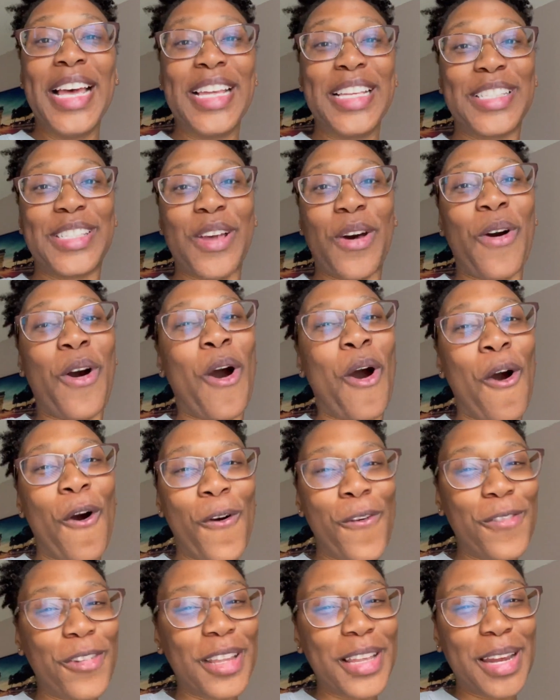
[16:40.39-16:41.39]
So
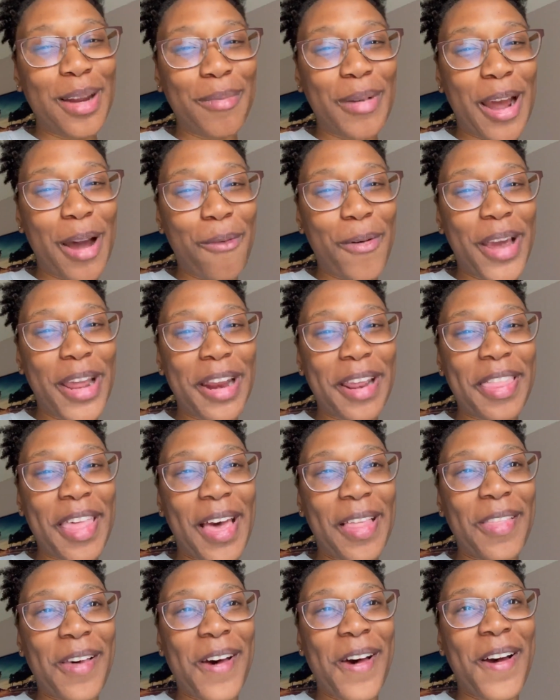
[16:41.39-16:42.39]
hopefully I'm not waiting
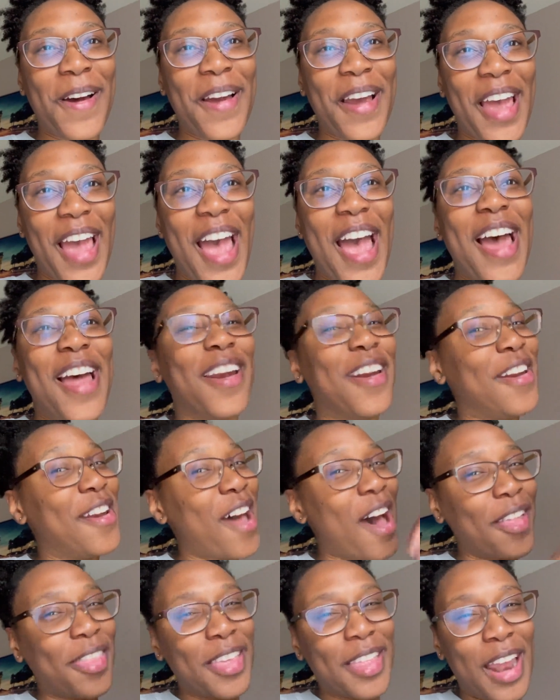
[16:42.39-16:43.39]
that long.
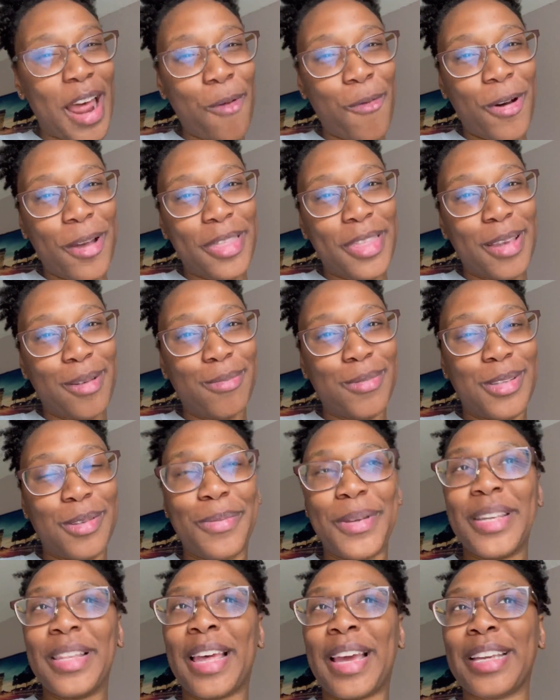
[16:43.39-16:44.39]
Not that I want them to
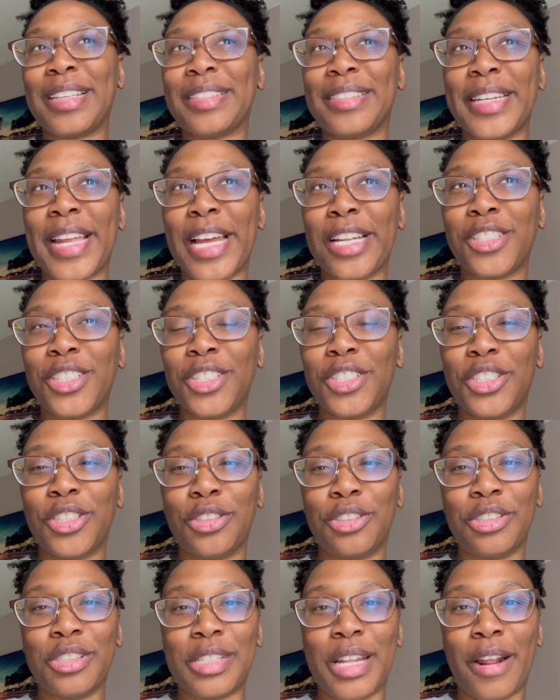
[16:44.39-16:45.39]
be like snatching
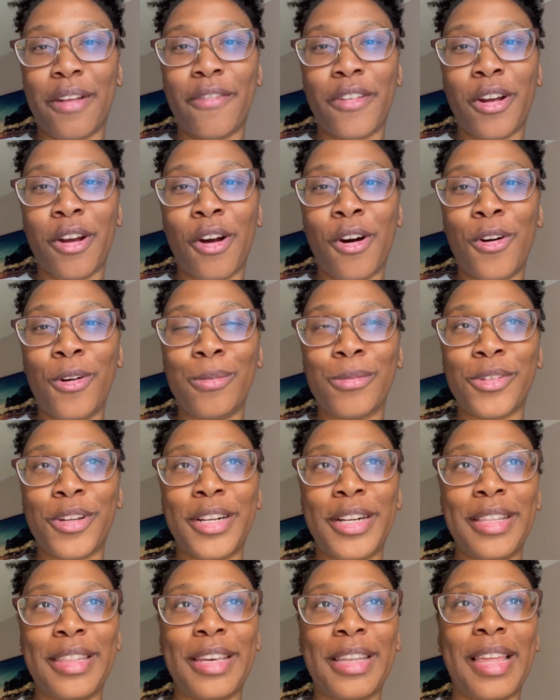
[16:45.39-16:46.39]
children out of their homes or
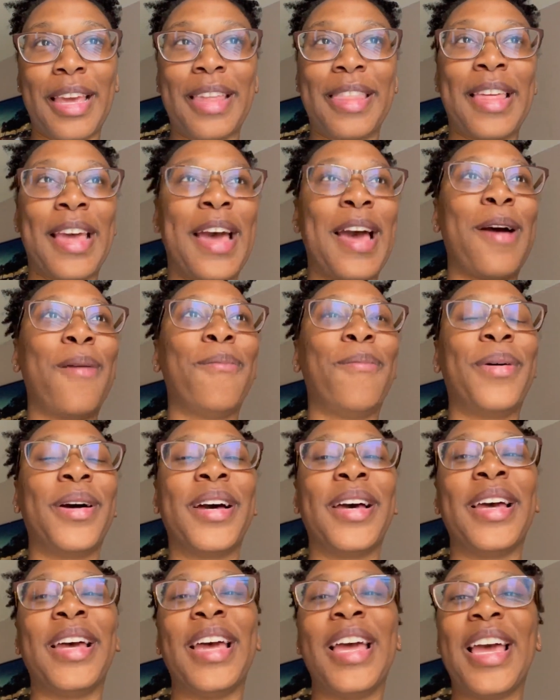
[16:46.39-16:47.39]
anything like that,
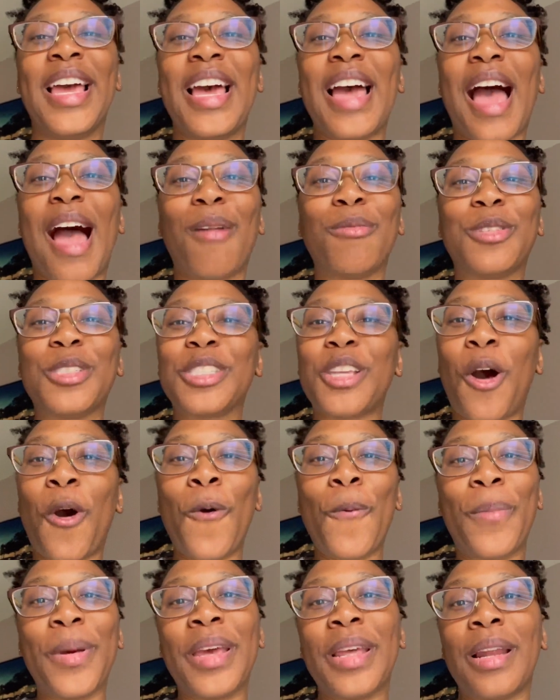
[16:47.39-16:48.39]
but I'm just
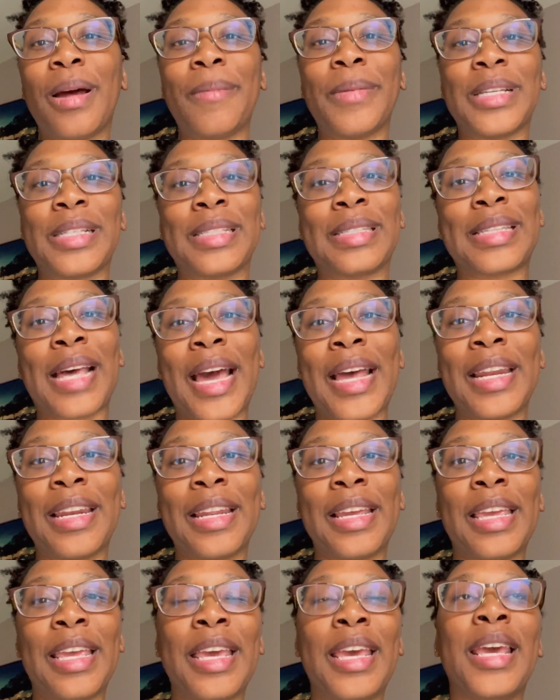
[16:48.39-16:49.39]
open, I'm excited
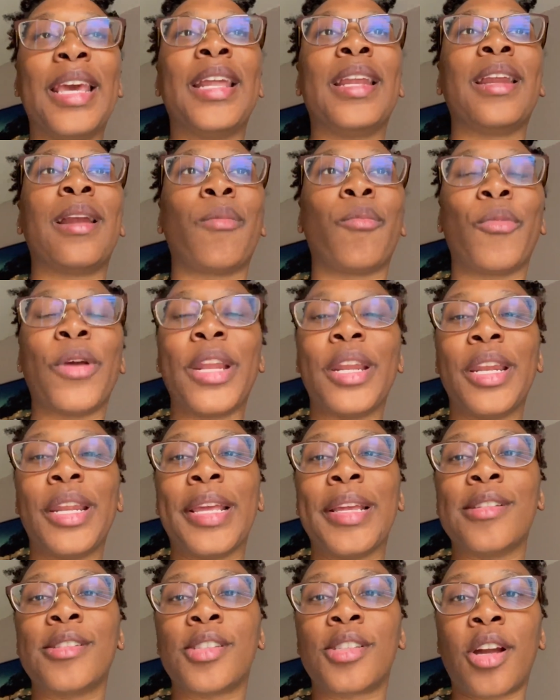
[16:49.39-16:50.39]
again, and I'm ready to
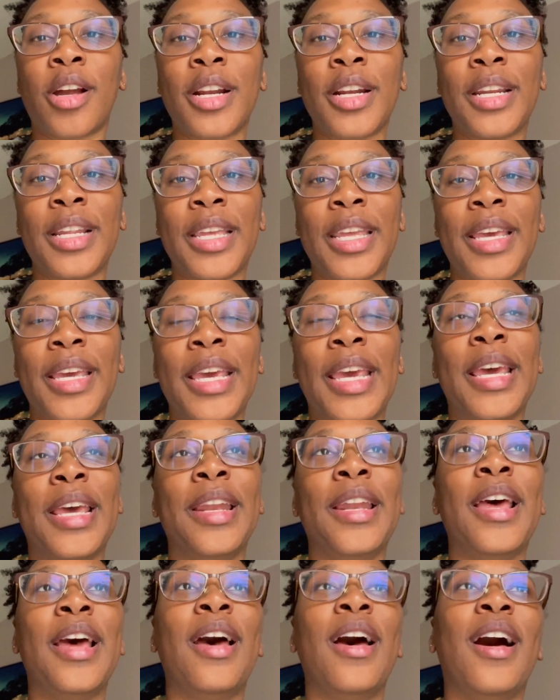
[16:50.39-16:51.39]
get started
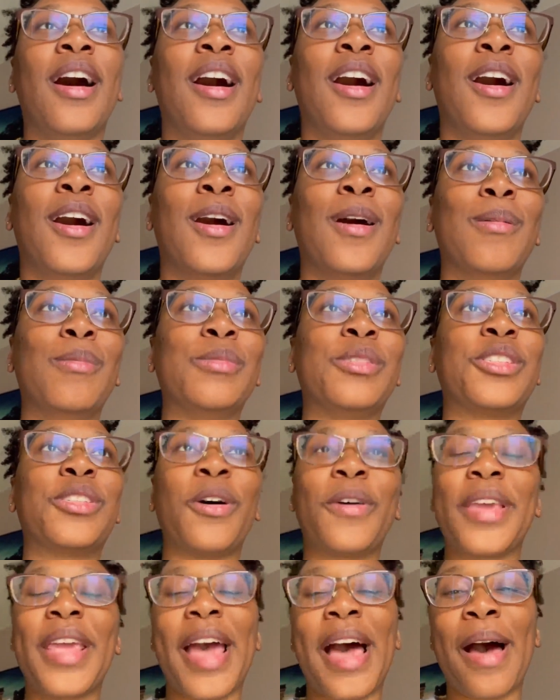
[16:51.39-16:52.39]
again. Um,
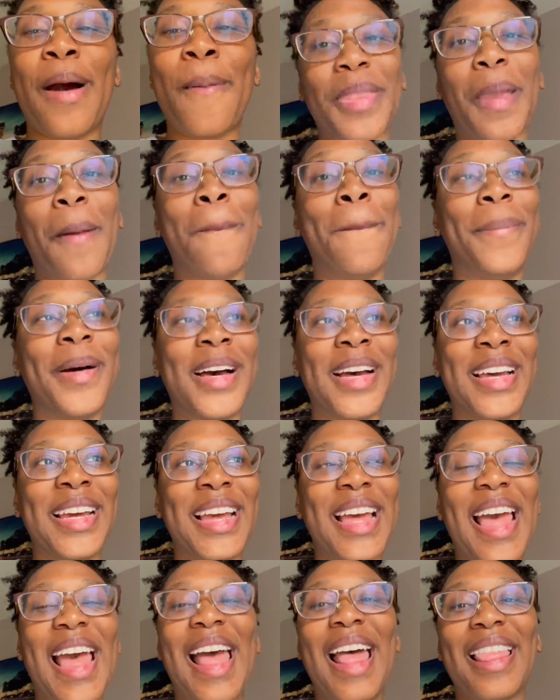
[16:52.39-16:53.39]
so yeah,
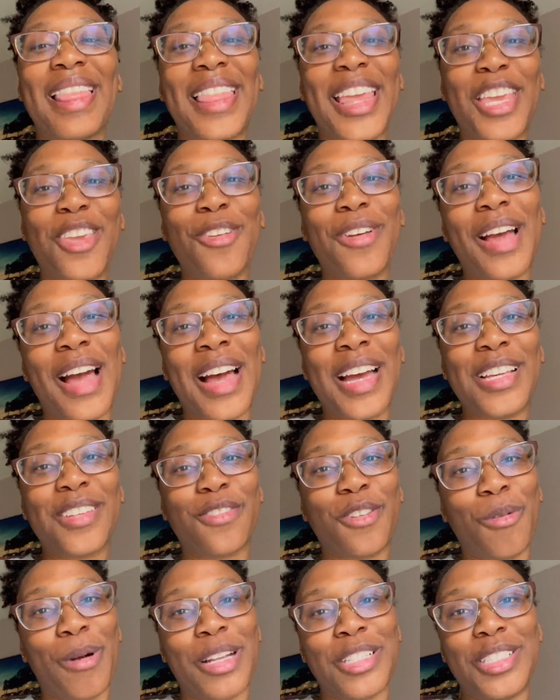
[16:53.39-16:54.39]
but thank you guys
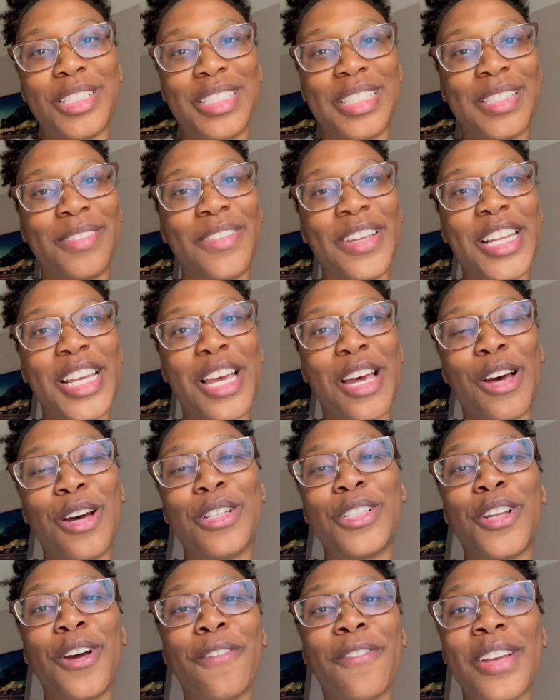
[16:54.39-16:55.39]
for watching this video.
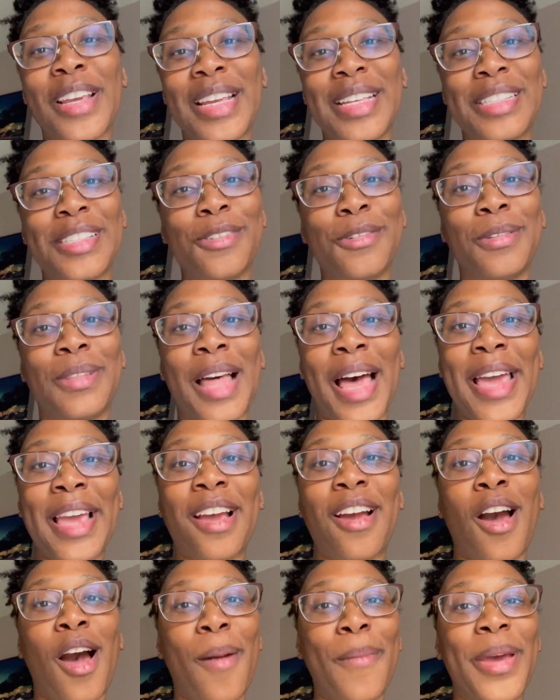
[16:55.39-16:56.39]
Don't forget to like,
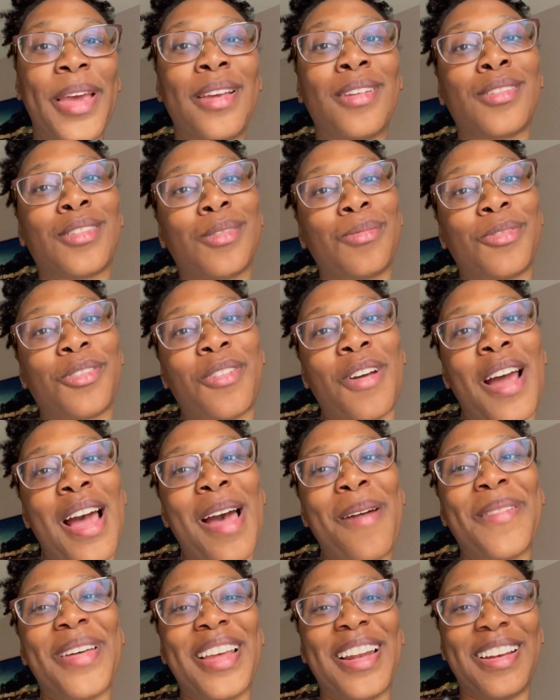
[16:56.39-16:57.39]
comment, and
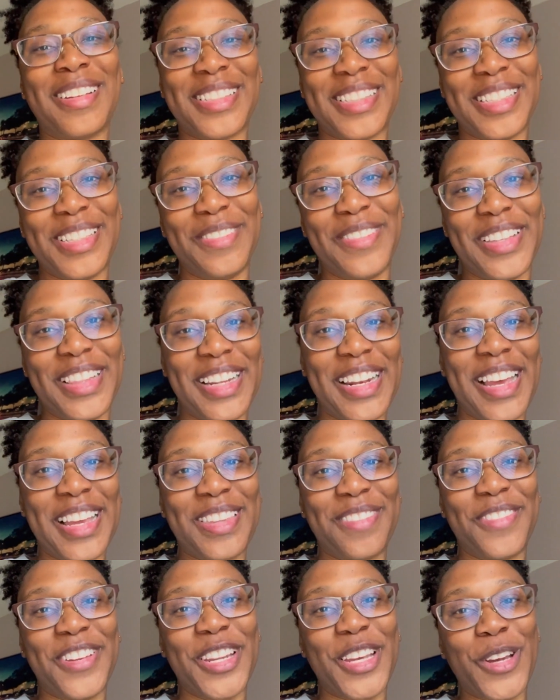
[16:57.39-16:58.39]
subscribe, and I'll see you in the
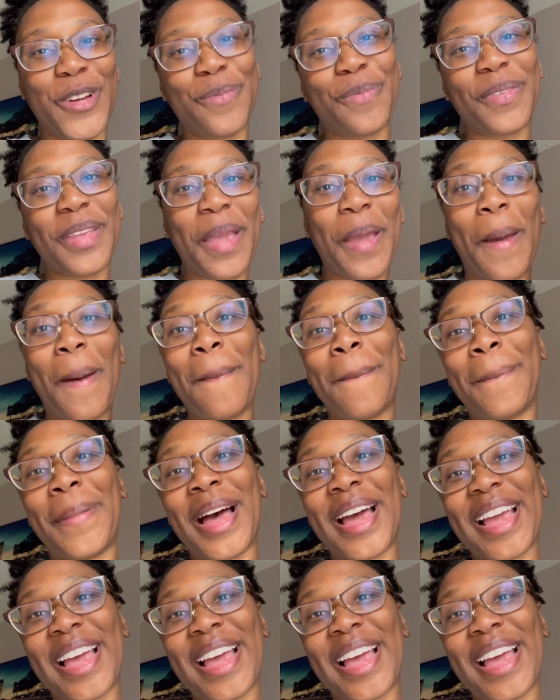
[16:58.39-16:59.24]
next video. Bye